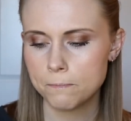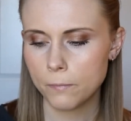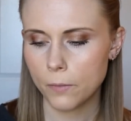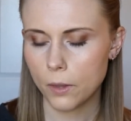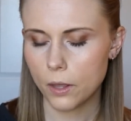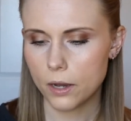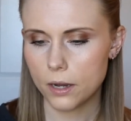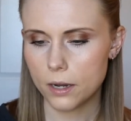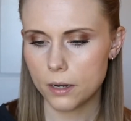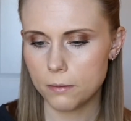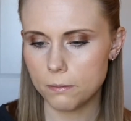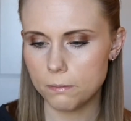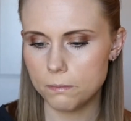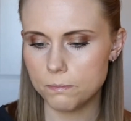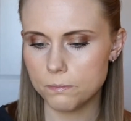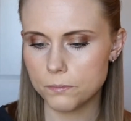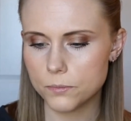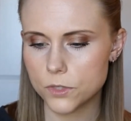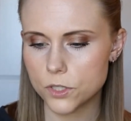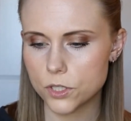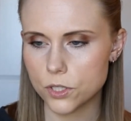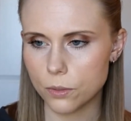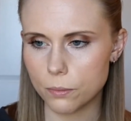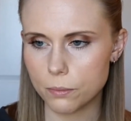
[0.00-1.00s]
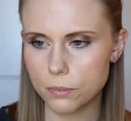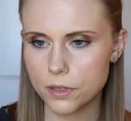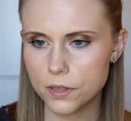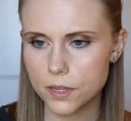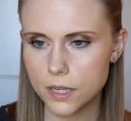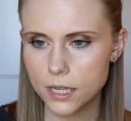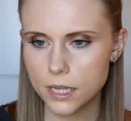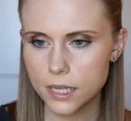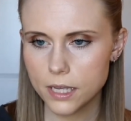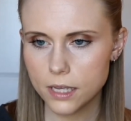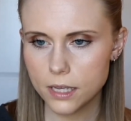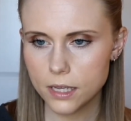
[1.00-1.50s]
So I'm
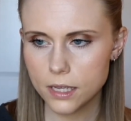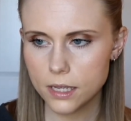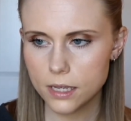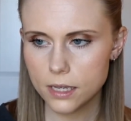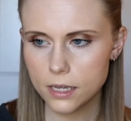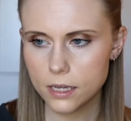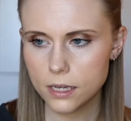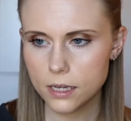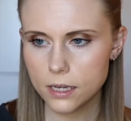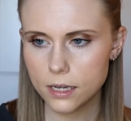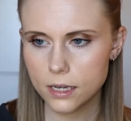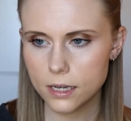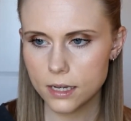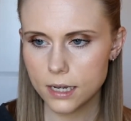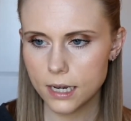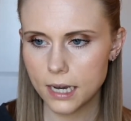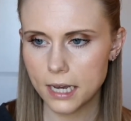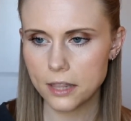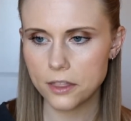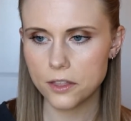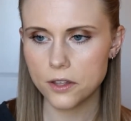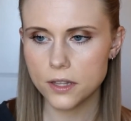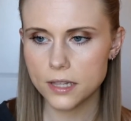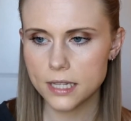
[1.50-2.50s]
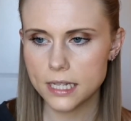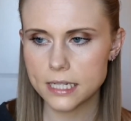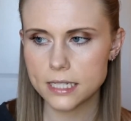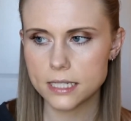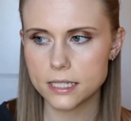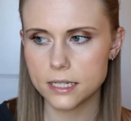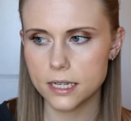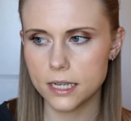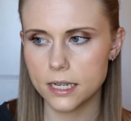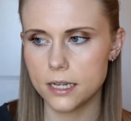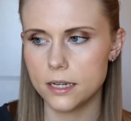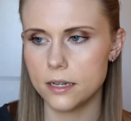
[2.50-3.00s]
thinking, I thought last
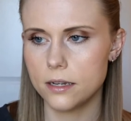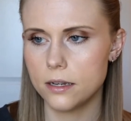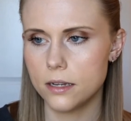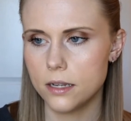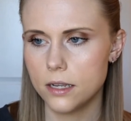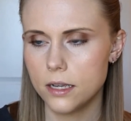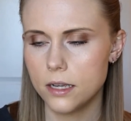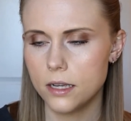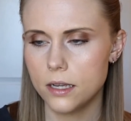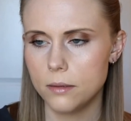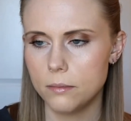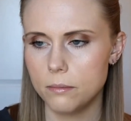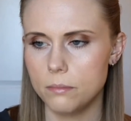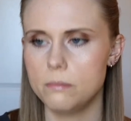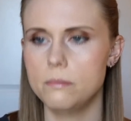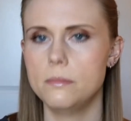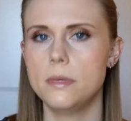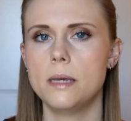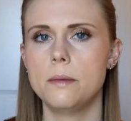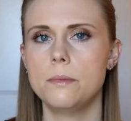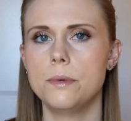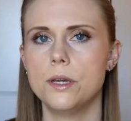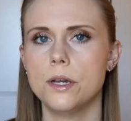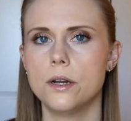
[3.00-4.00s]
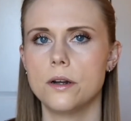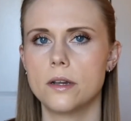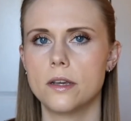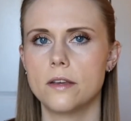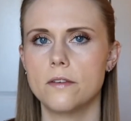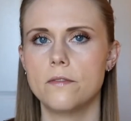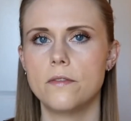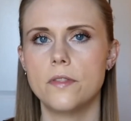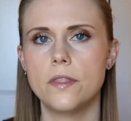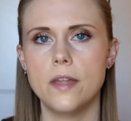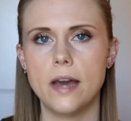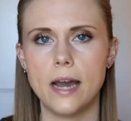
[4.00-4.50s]
night maybe I'll
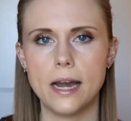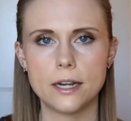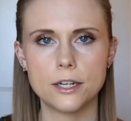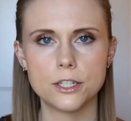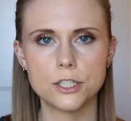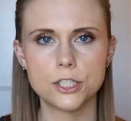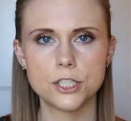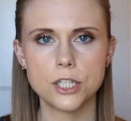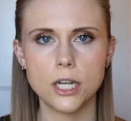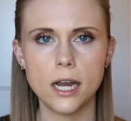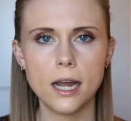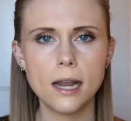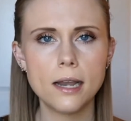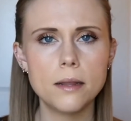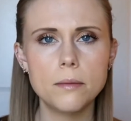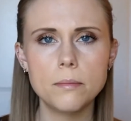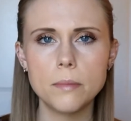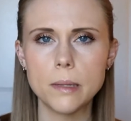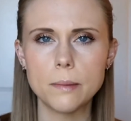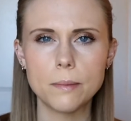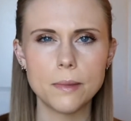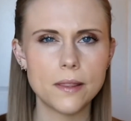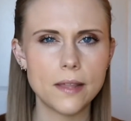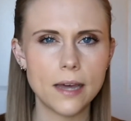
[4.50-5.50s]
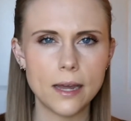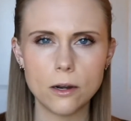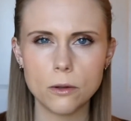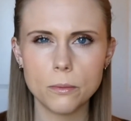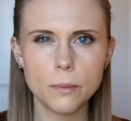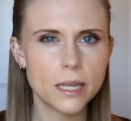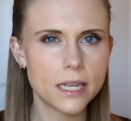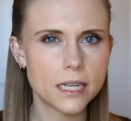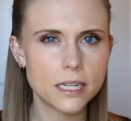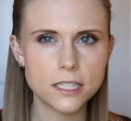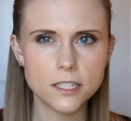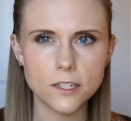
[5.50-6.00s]
give that a shot and maybe that'll
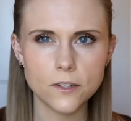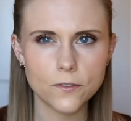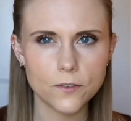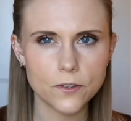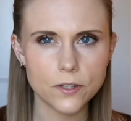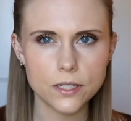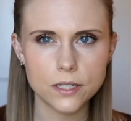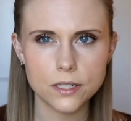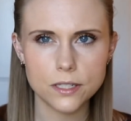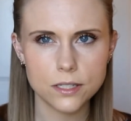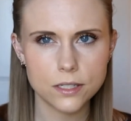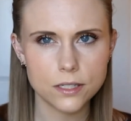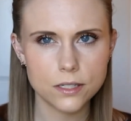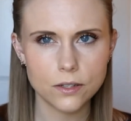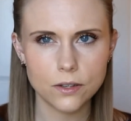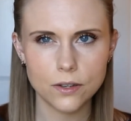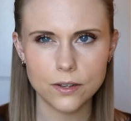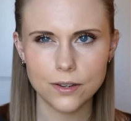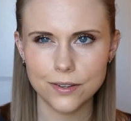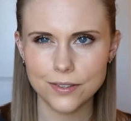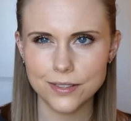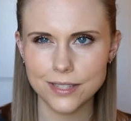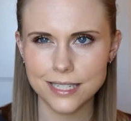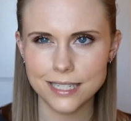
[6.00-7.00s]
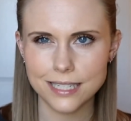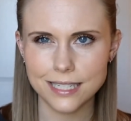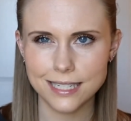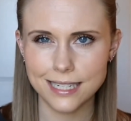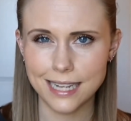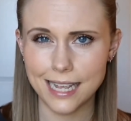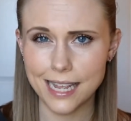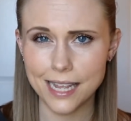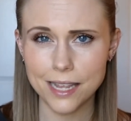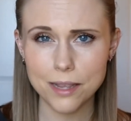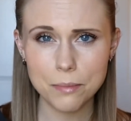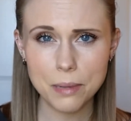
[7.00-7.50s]
make a difference on the
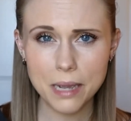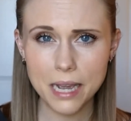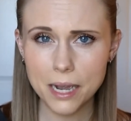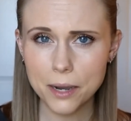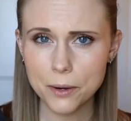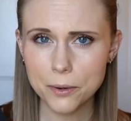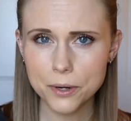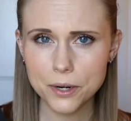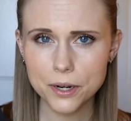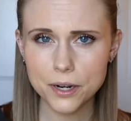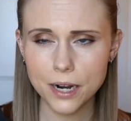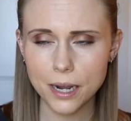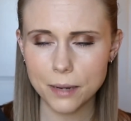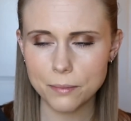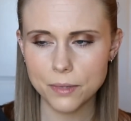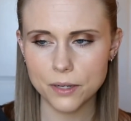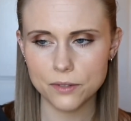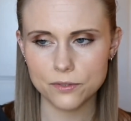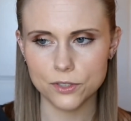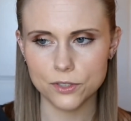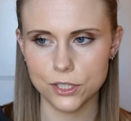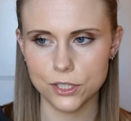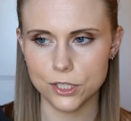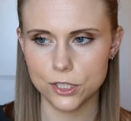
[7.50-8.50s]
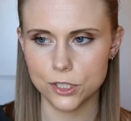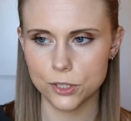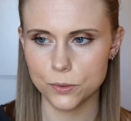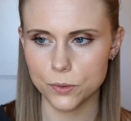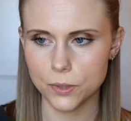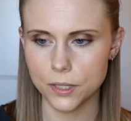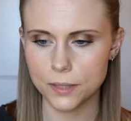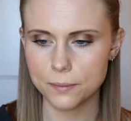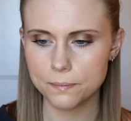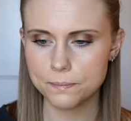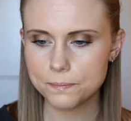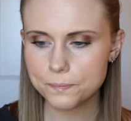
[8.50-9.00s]
staying power. I'm not
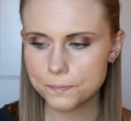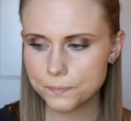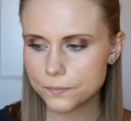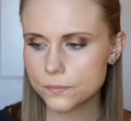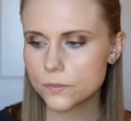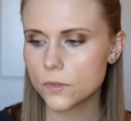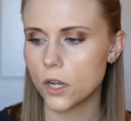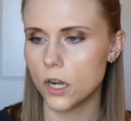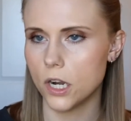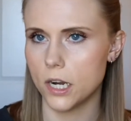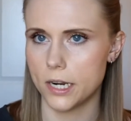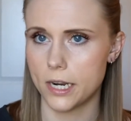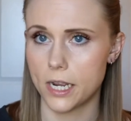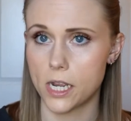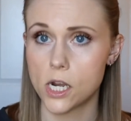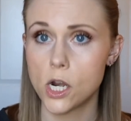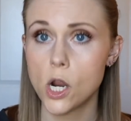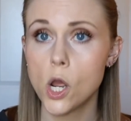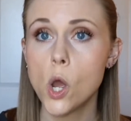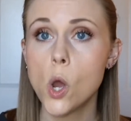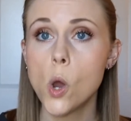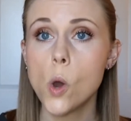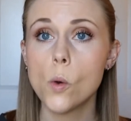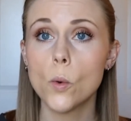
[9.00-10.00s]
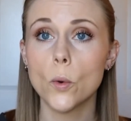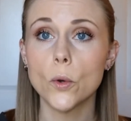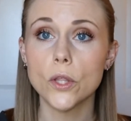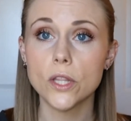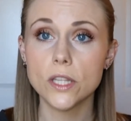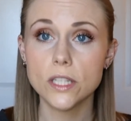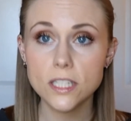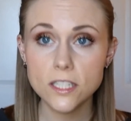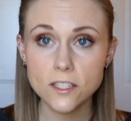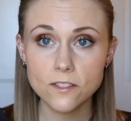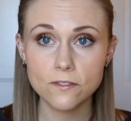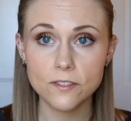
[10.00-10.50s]
sure. Alright, well
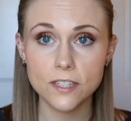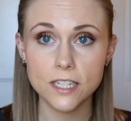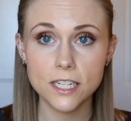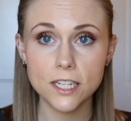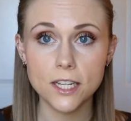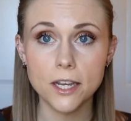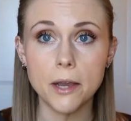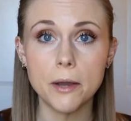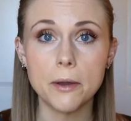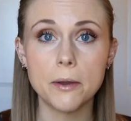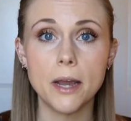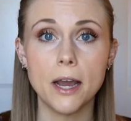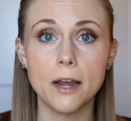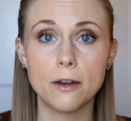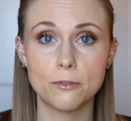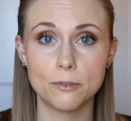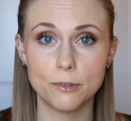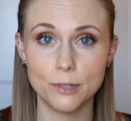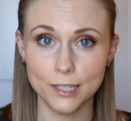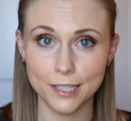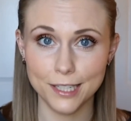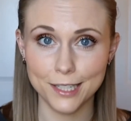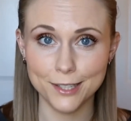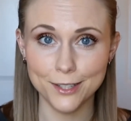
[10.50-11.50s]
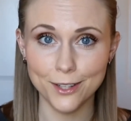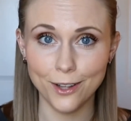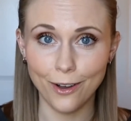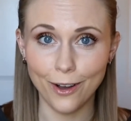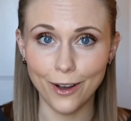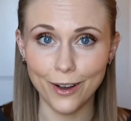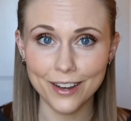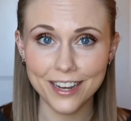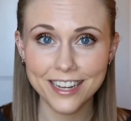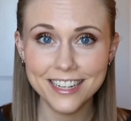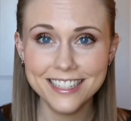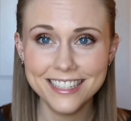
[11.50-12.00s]
this video got really
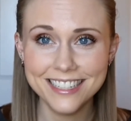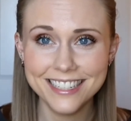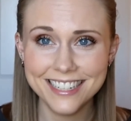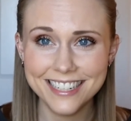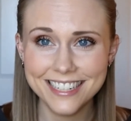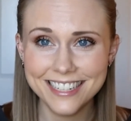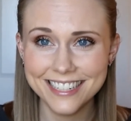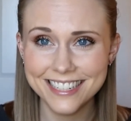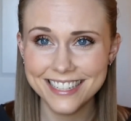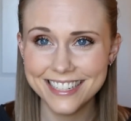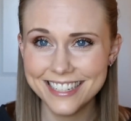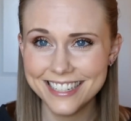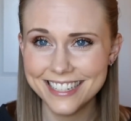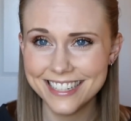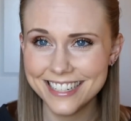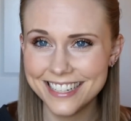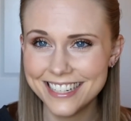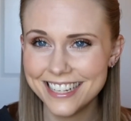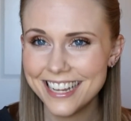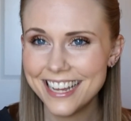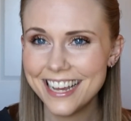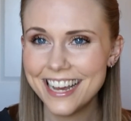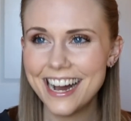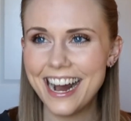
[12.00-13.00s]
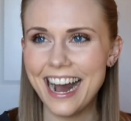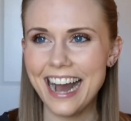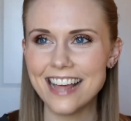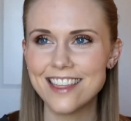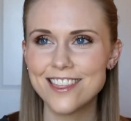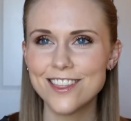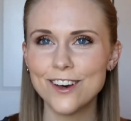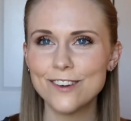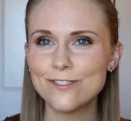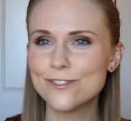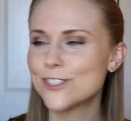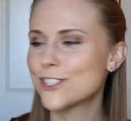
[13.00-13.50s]
long. I
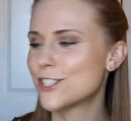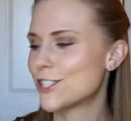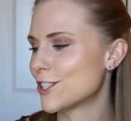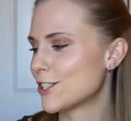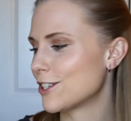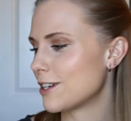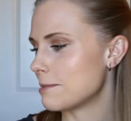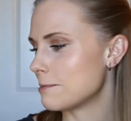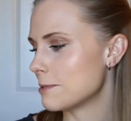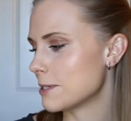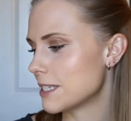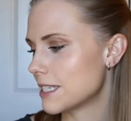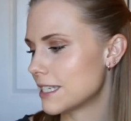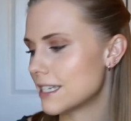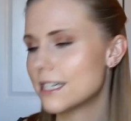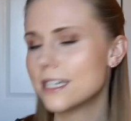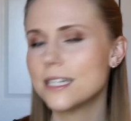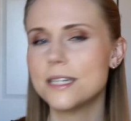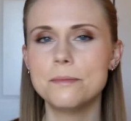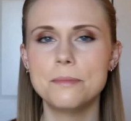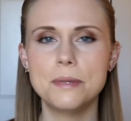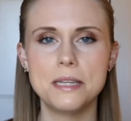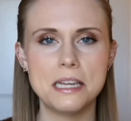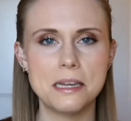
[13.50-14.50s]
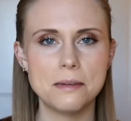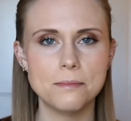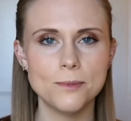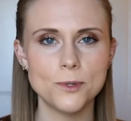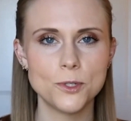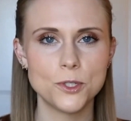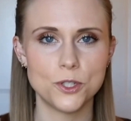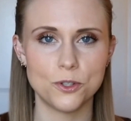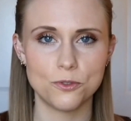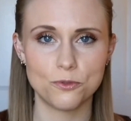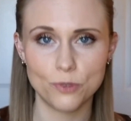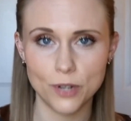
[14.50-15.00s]
thought for sure I wasn't going to be able
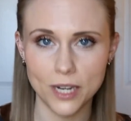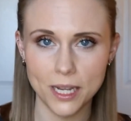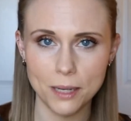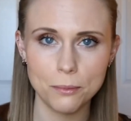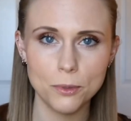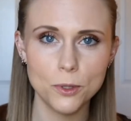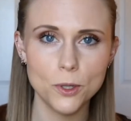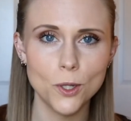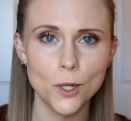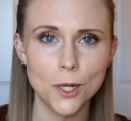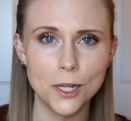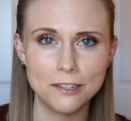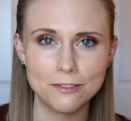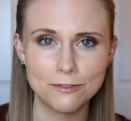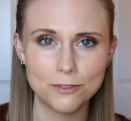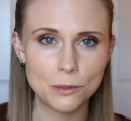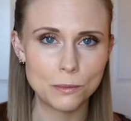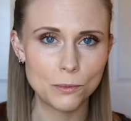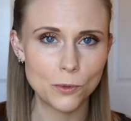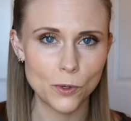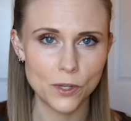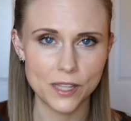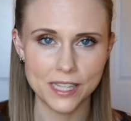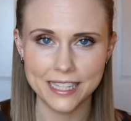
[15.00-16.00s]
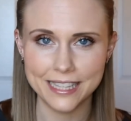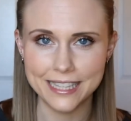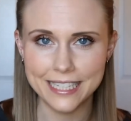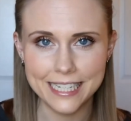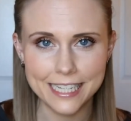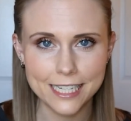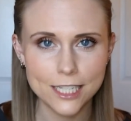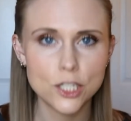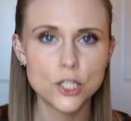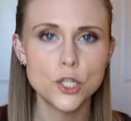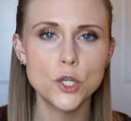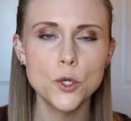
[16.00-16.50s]
to ramble on for more than
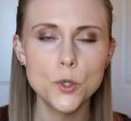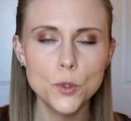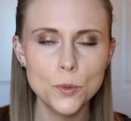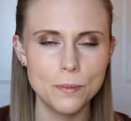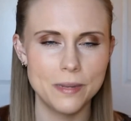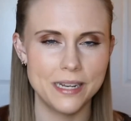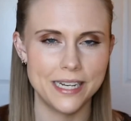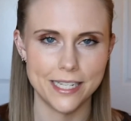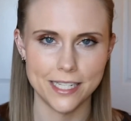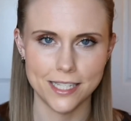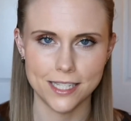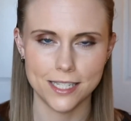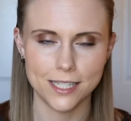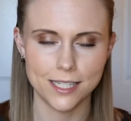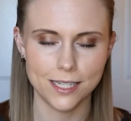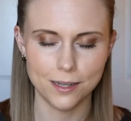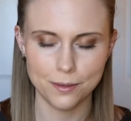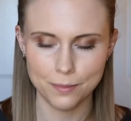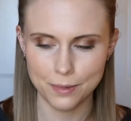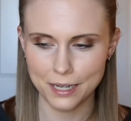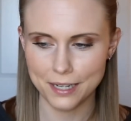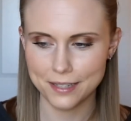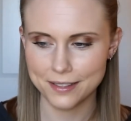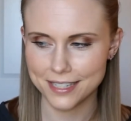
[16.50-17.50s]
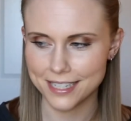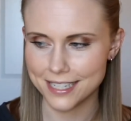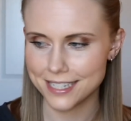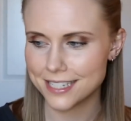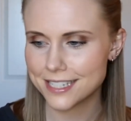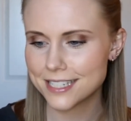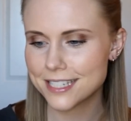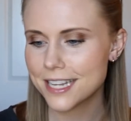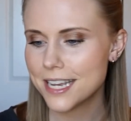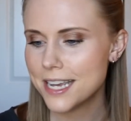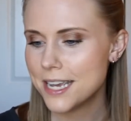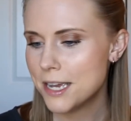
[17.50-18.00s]
like 2 minutes about
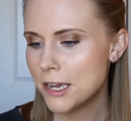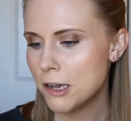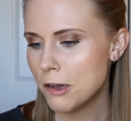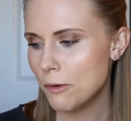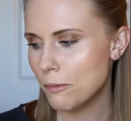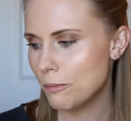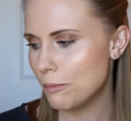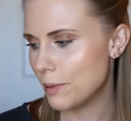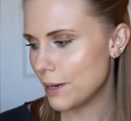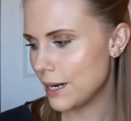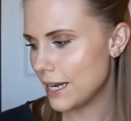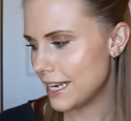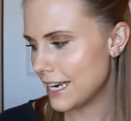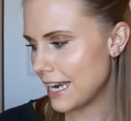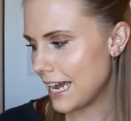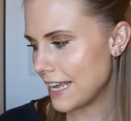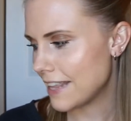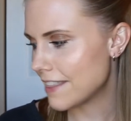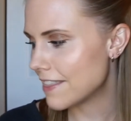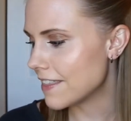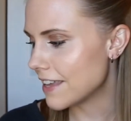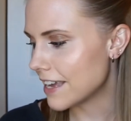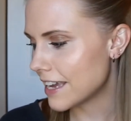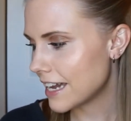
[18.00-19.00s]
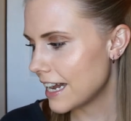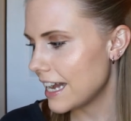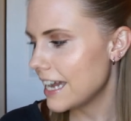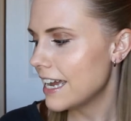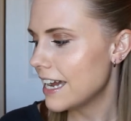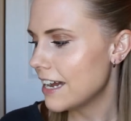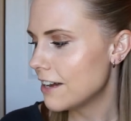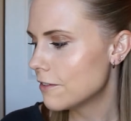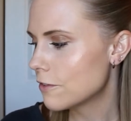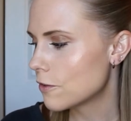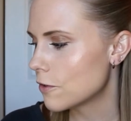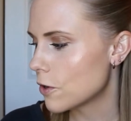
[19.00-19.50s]
this, but I think I
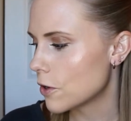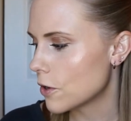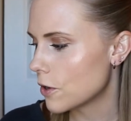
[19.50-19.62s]
have